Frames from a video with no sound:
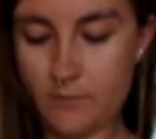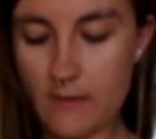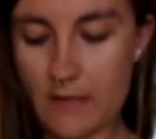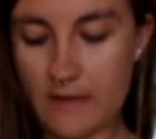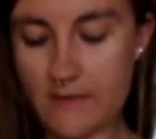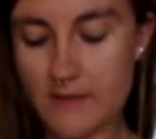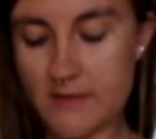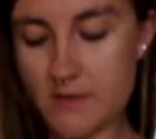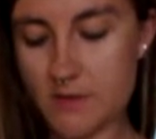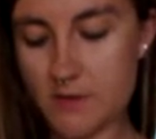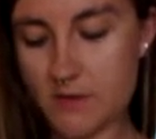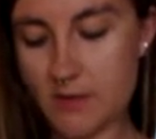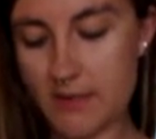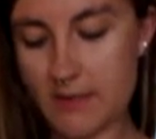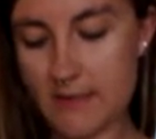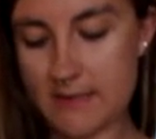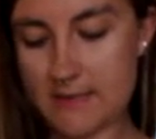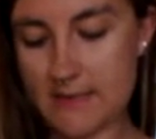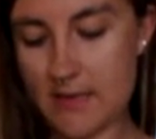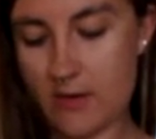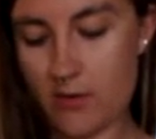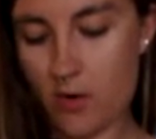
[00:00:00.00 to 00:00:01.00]
And this really
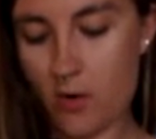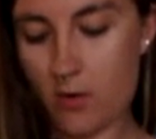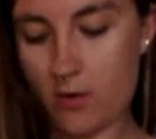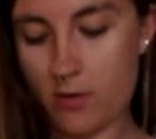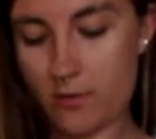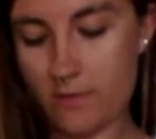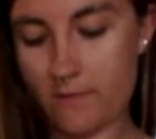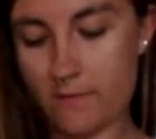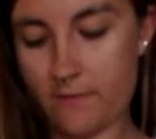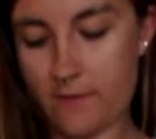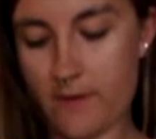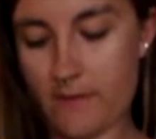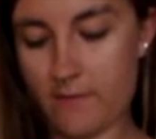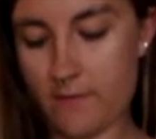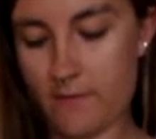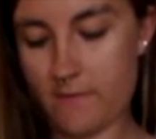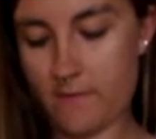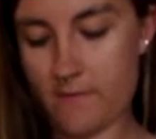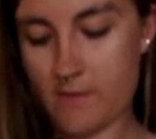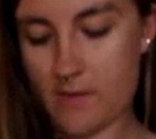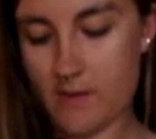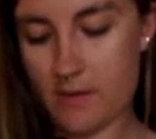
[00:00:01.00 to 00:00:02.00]
gets out all the flavor
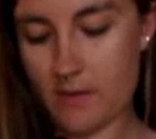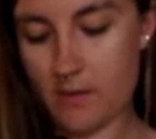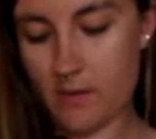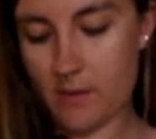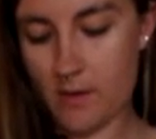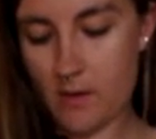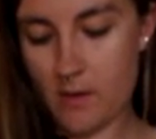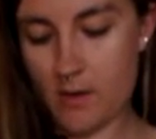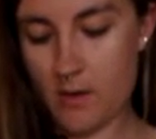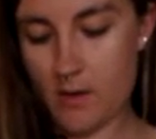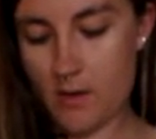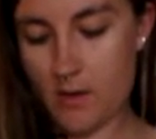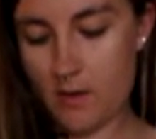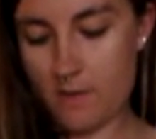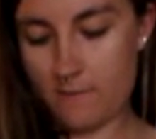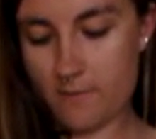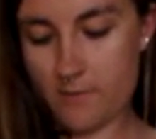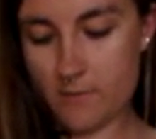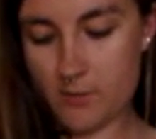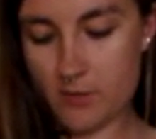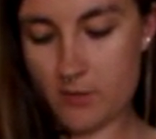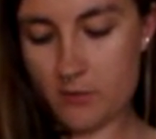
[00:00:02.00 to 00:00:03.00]

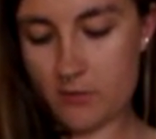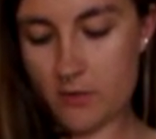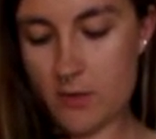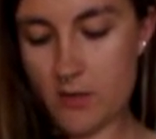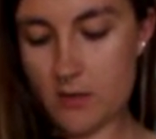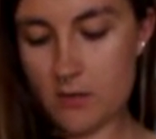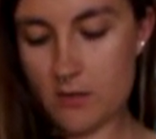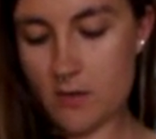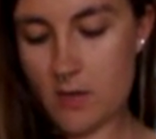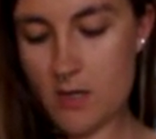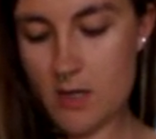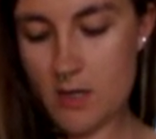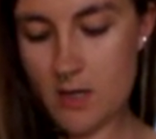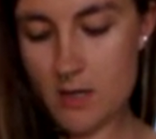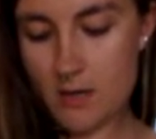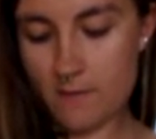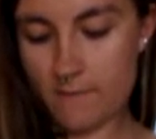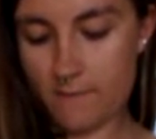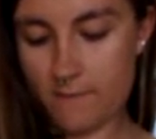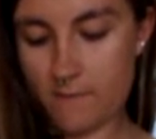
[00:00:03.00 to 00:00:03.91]
from the greenery and